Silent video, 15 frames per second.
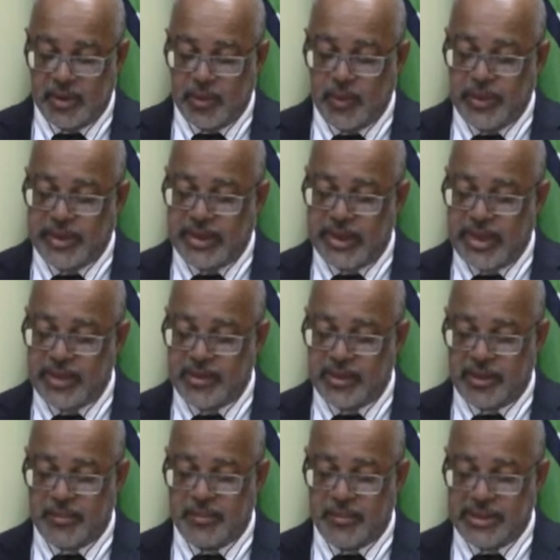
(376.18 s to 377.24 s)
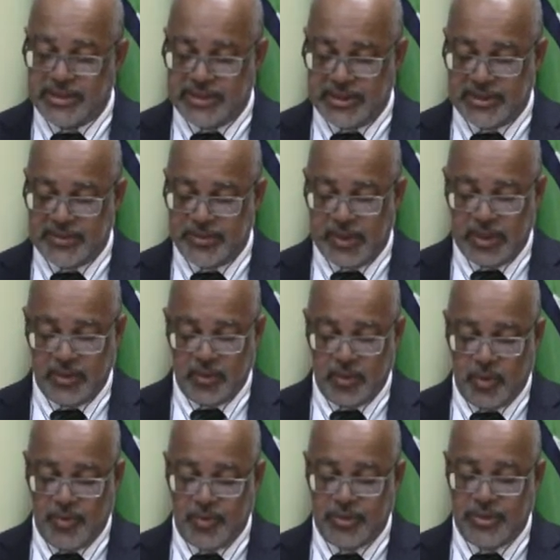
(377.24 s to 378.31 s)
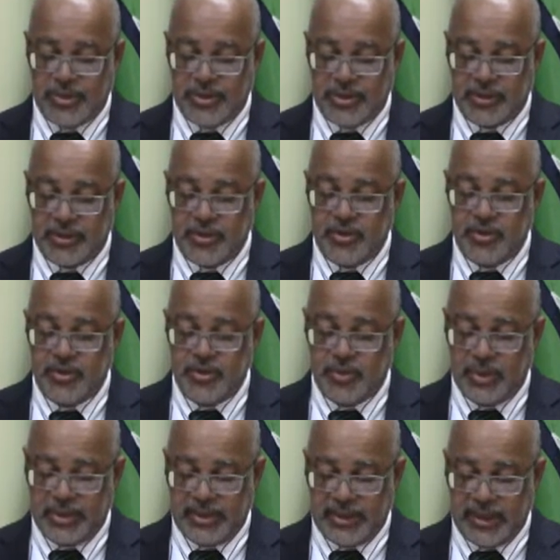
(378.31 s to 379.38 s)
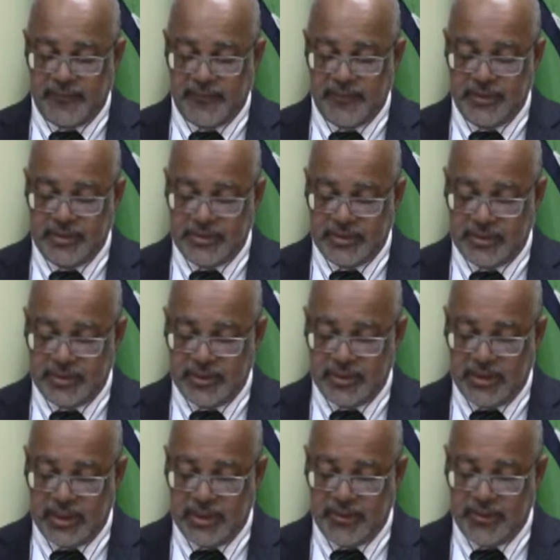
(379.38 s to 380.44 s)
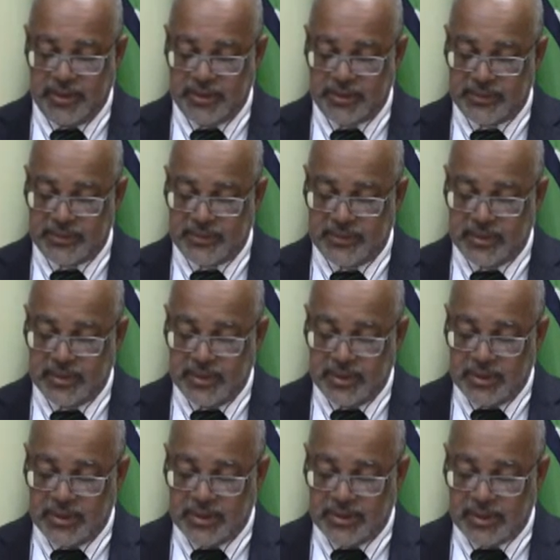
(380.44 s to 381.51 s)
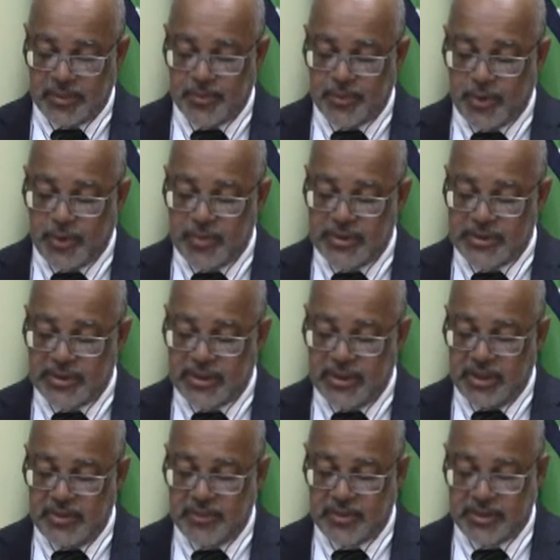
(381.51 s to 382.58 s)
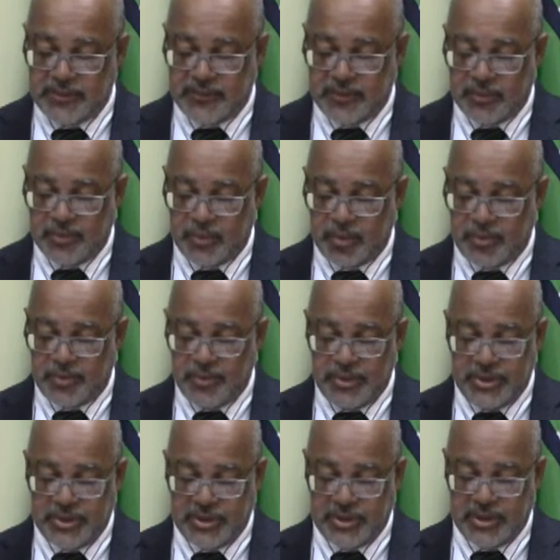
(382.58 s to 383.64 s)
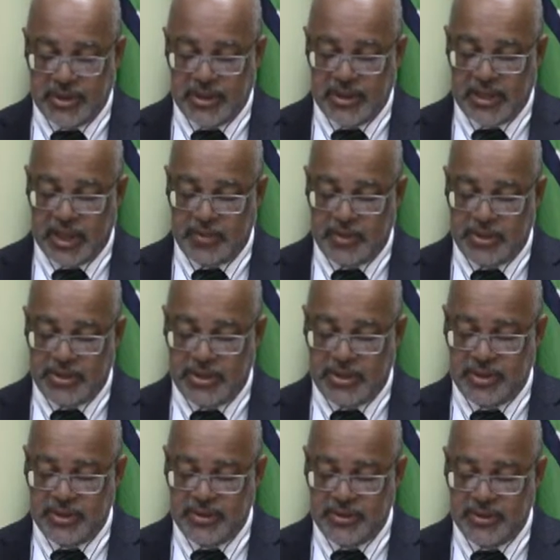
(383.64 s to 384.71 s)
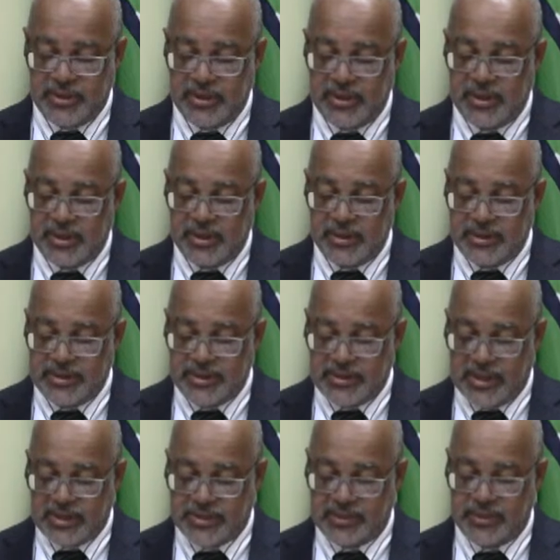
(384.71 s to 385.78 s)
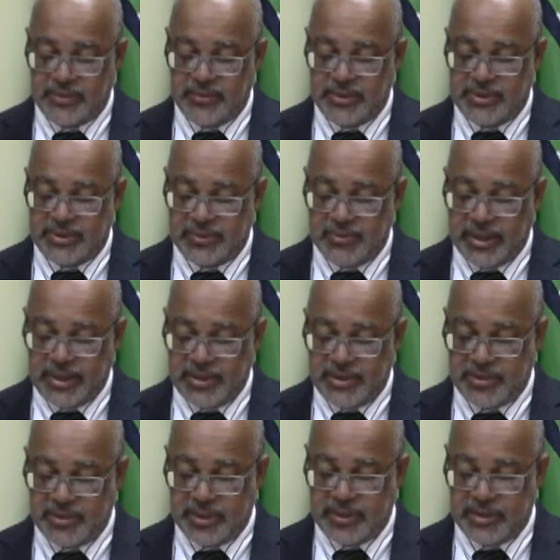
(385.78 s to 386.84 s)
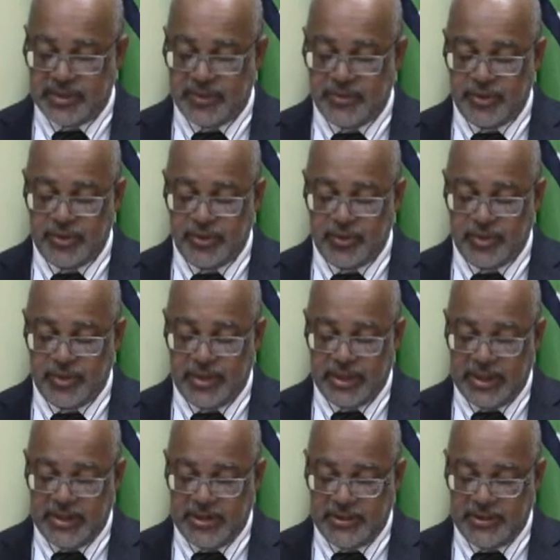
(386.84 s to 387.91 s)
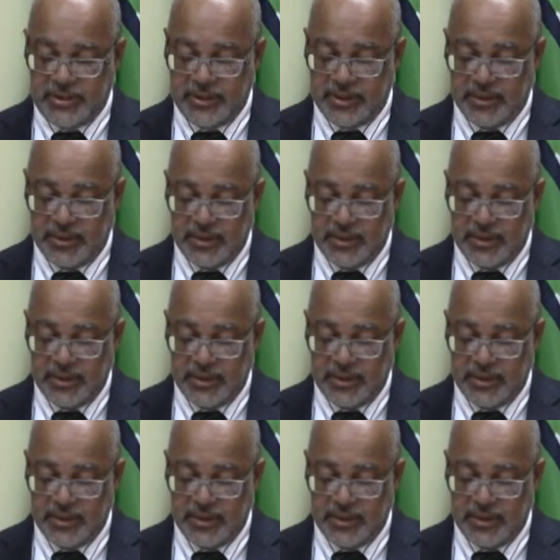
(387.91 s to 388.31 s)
We can and must expand cooperation in new and diverse areas. Some promising areas for cooperation are climate change, disaster risk management, and renewable energy.